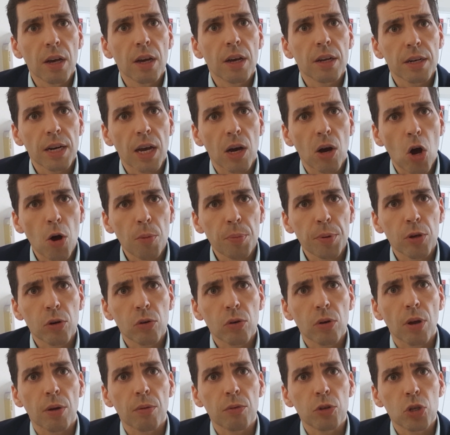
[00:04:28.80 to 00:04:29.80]
Now, I hope you
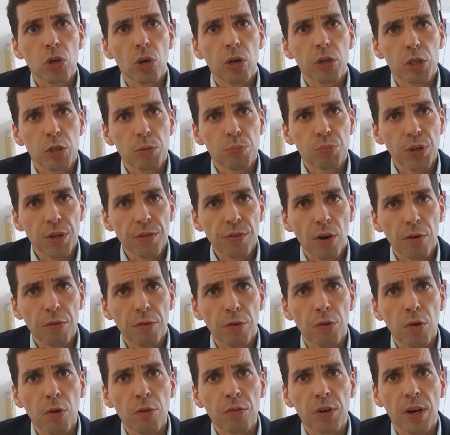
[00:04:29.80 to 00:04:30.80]
enjoyed this brief
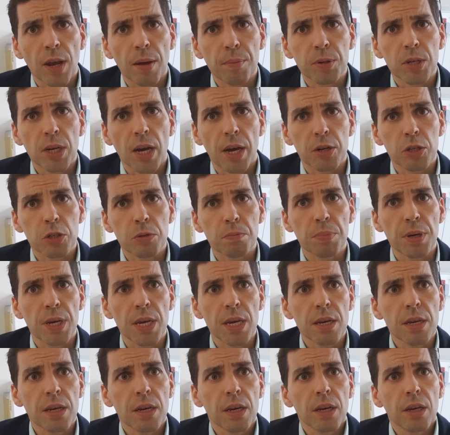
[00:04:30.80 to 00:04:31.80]
overview from hepatitis
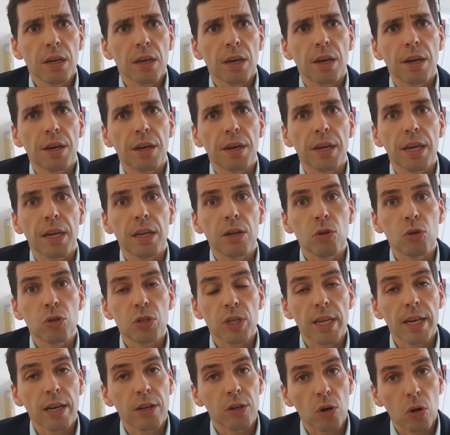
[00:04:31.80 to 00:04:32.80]
B. In New
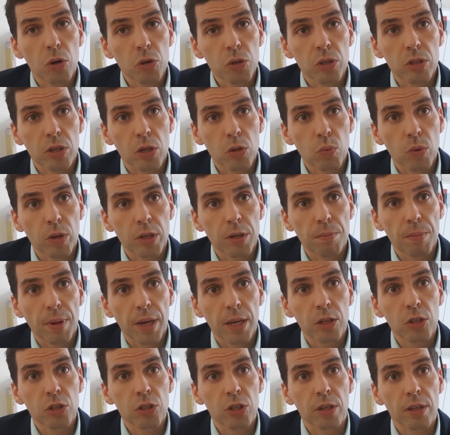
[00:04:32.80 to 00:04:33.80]
Zealand, I also just want to
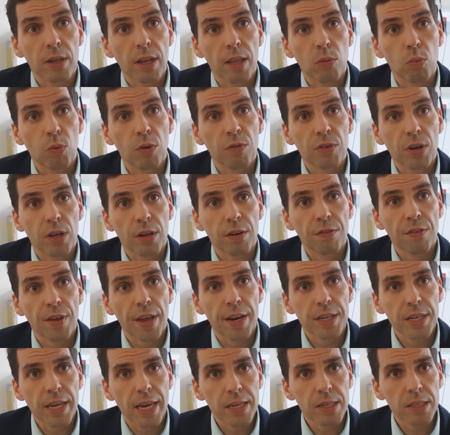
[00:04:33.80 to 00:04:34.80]
mention that we've got a
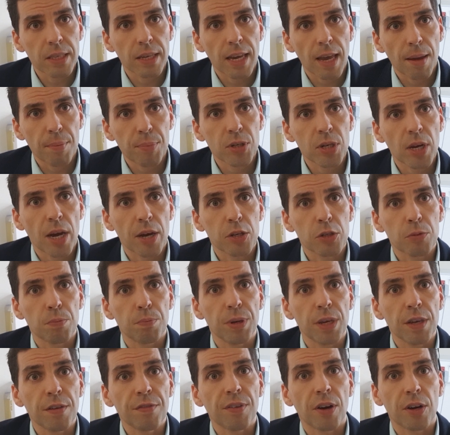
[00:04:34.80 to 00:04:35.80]
fantastic hepatitis
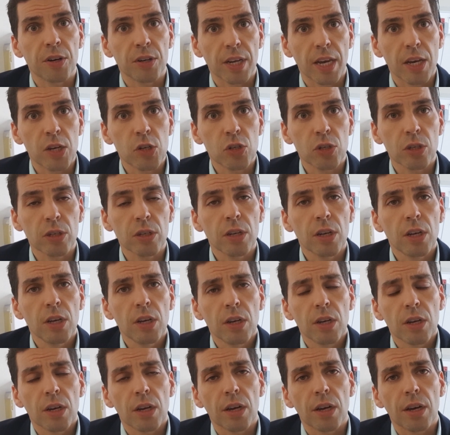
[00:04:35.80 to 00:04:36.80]
B foundation,
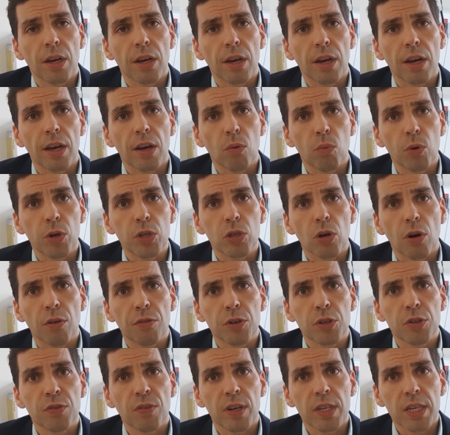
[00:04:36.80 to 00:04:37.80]
which
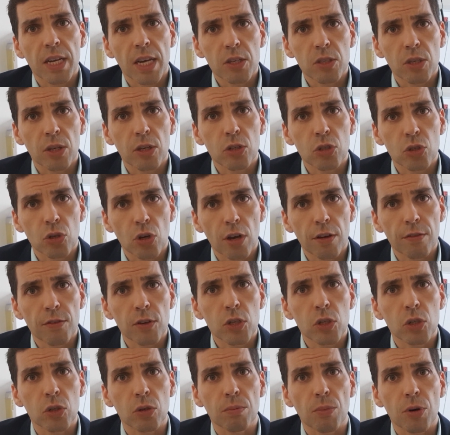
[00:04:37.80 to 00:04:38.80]
offers fantastic
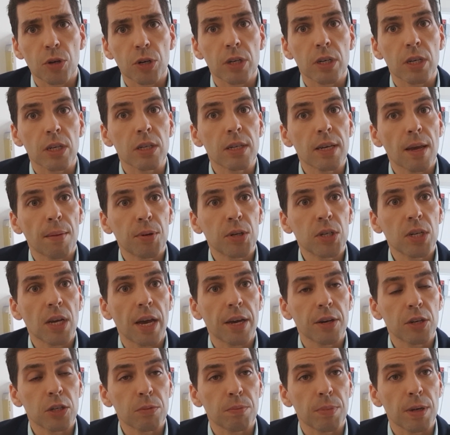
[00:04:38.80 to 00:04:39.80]
service to monitor these
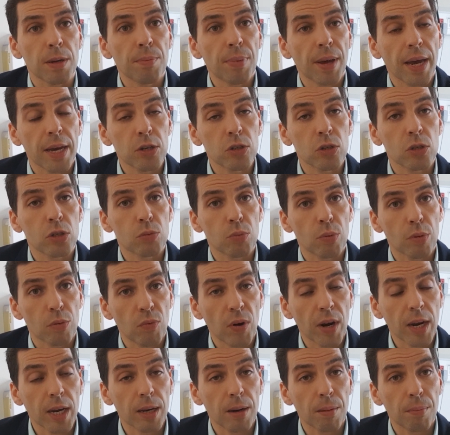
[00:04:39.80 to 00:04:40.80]
hepatitis B patients with
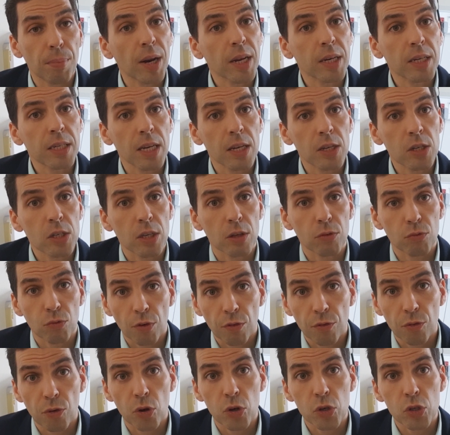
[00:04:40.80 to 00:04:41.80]
regular blood tests and
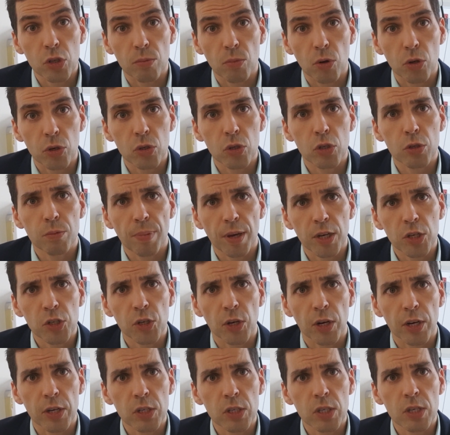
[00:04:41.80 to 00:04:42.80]
refers them on to
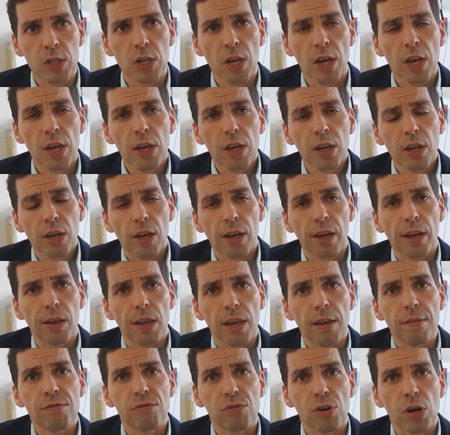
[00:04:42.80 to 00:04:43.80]
specialists
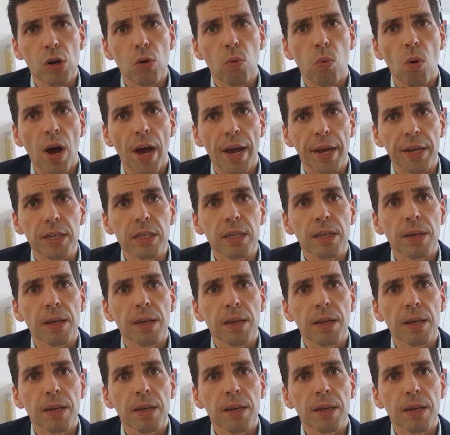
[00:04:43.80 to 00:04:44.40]
if required.